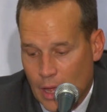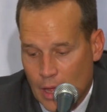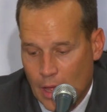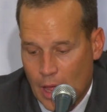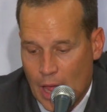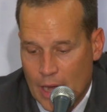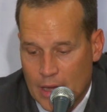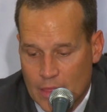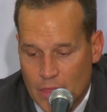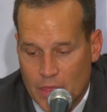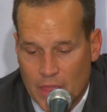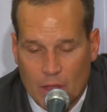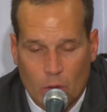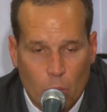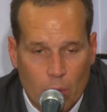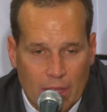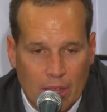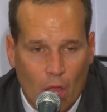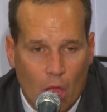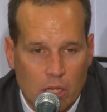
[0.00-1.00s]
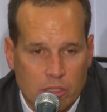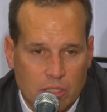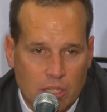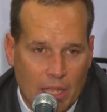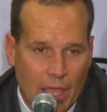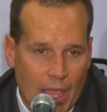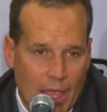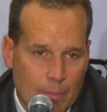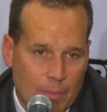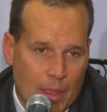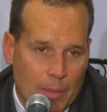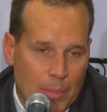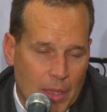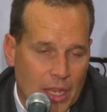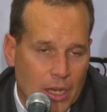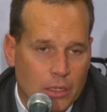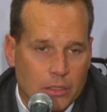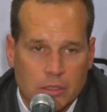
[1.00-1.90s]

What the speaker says: I didn't think we lost the game. They beat